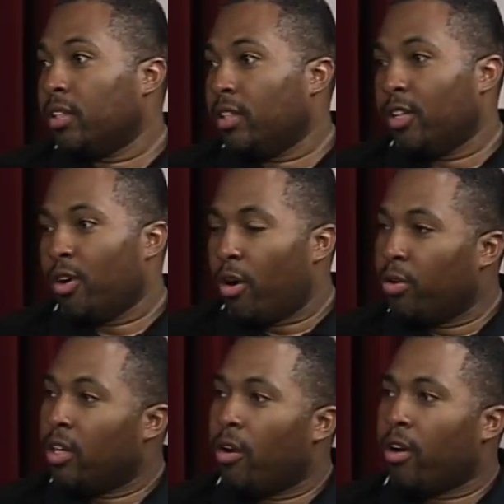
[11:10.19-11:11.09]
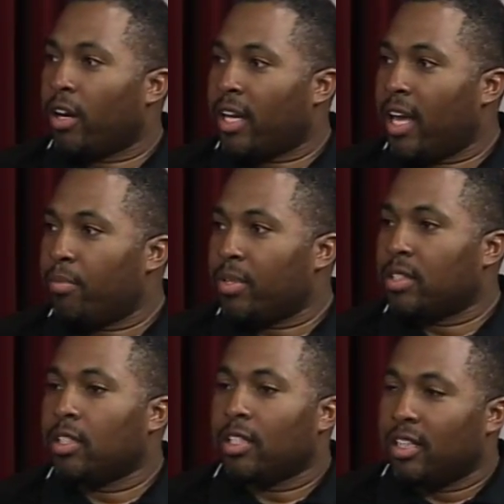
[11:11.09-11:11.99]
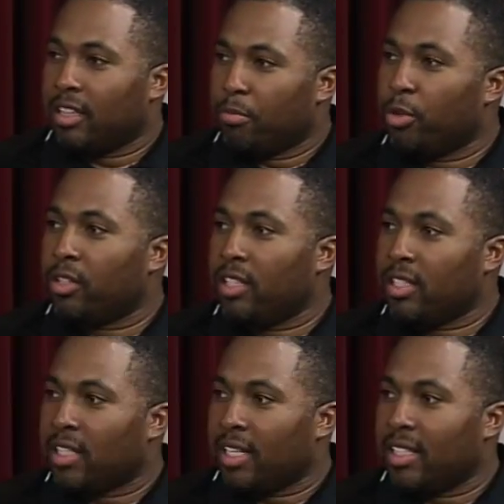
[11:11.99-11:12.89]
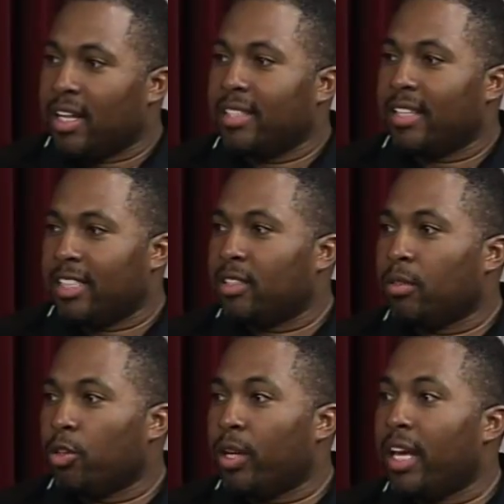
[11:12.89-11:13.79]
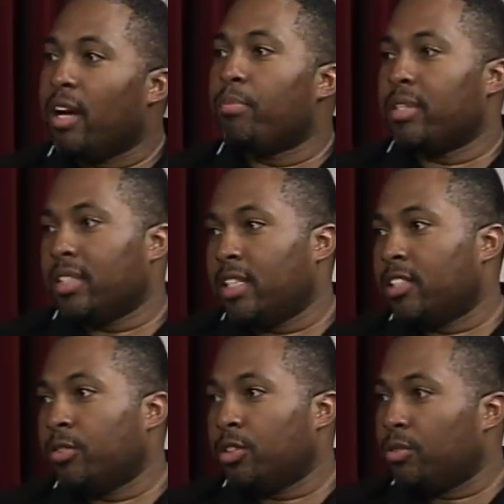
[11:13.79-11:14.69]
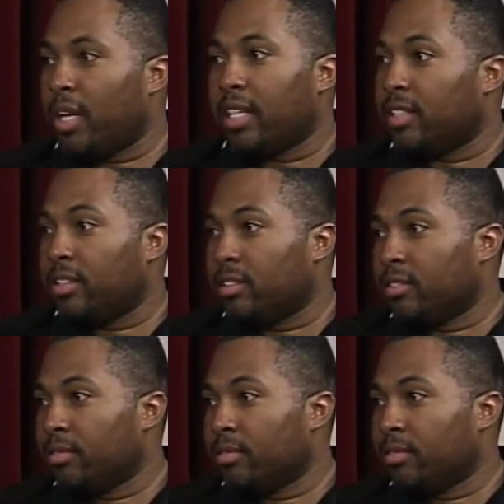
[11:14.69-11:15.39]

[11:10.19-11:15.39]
you know, on, on our campus, the more things like that, that's going to help us get certain student athletes.